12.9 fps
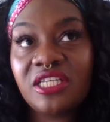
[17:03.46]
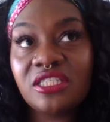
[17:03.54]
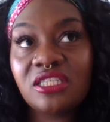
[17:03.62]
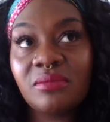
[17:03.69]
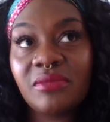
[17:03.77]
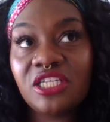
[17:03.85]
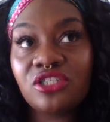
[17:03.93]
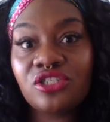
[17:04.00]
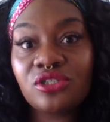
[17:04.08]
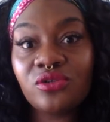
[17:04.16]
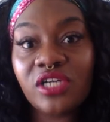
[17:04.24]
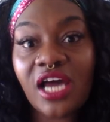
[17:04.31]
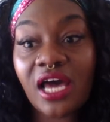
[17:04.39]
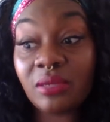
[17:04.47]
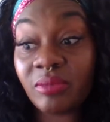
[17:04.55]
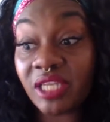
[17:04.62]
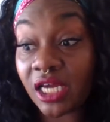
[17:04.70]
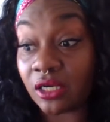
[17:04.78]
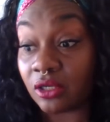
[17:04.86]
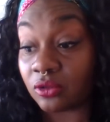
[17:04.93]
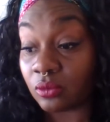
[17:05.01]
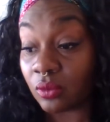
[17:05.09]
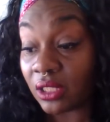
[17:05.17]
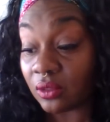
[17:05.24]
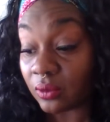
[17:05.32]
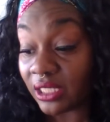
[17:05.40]
into me too. And I had to be like, oh,
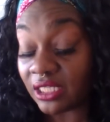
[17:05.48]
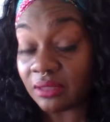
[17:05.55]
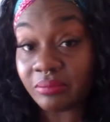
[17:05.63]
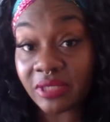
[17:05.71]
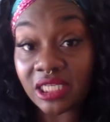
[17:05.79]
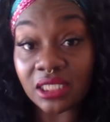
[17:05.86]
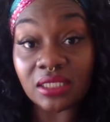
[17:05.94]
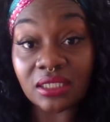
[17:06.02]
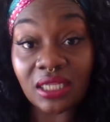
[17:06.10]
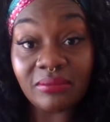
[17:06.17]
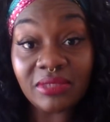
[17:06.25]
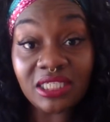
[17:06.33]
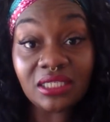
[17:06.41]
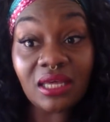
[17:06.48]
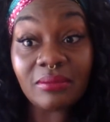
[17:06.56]
well, wait a minute. Let me